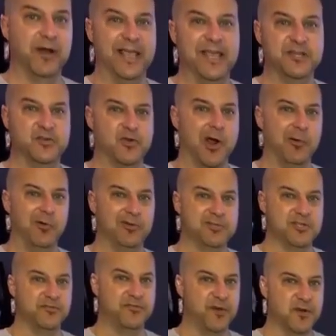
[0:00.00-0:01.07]
to get in trouble,
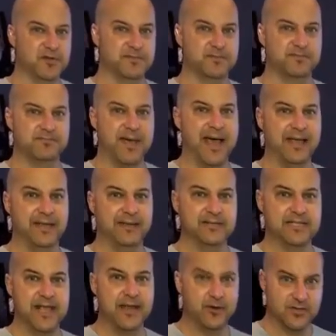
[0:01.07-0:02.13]
so folks back in
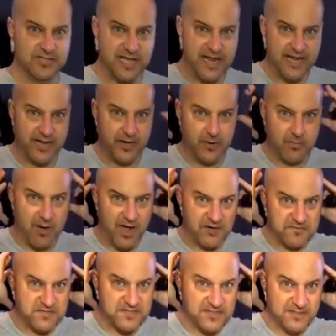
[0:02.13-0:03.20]
San Jose,
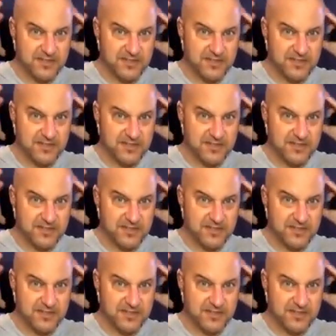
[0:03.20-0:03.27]
earmuffs.